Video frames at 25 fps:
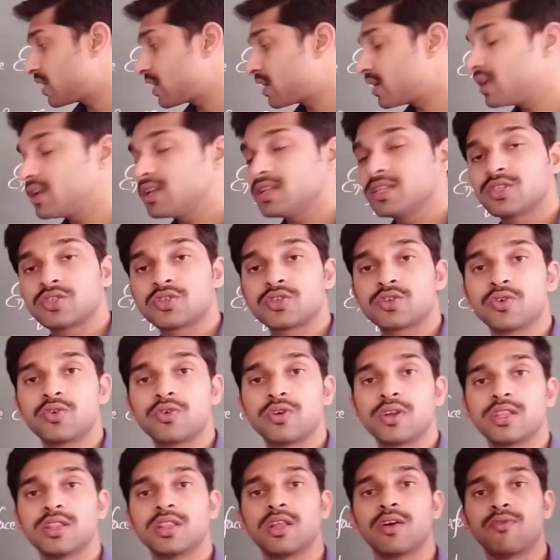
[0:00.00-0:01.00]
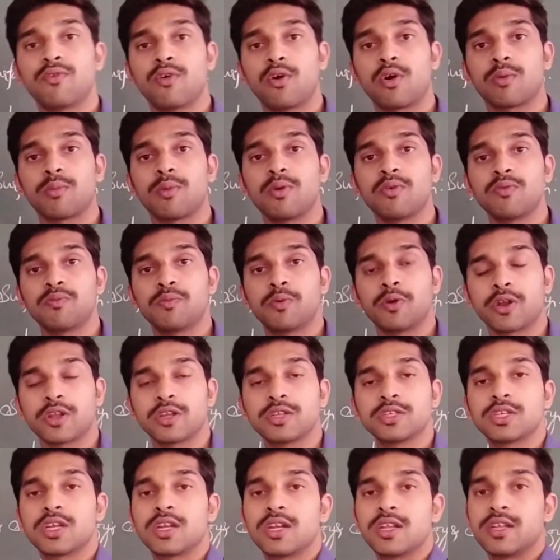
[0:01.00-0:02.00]
work done is stored in the form of
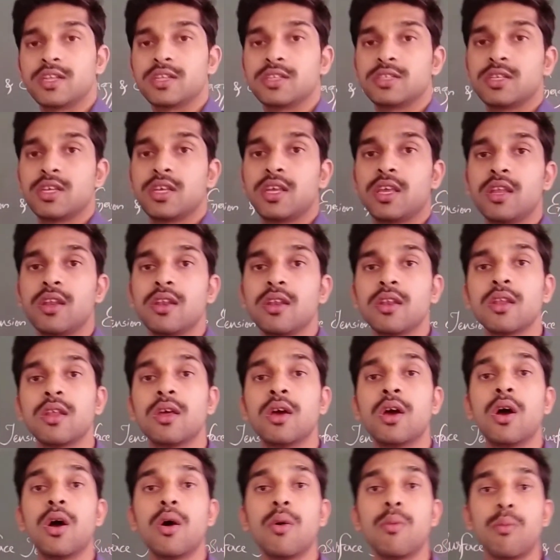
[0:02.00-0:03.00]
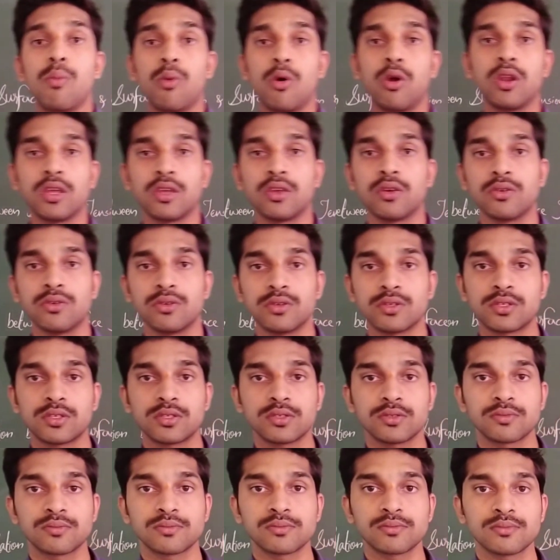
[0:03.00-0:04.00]
potential energy in
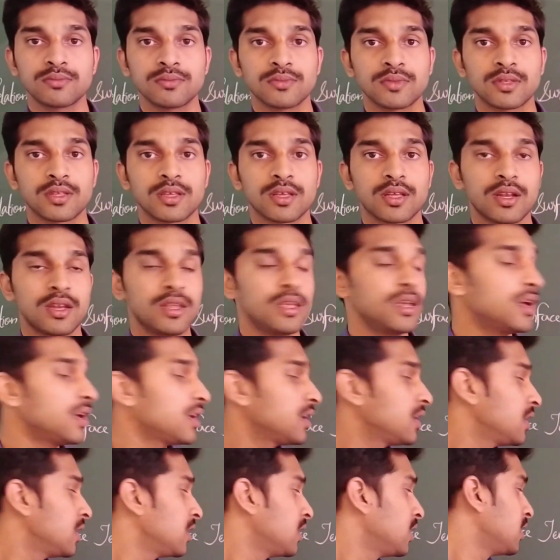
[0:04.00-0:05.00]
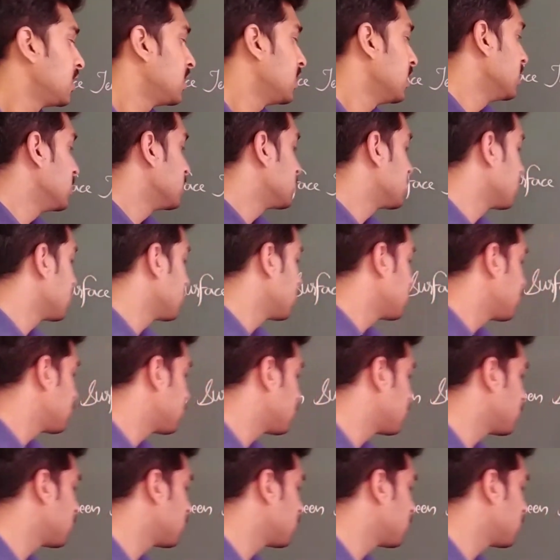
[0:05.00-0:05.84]
molecules. Clear? So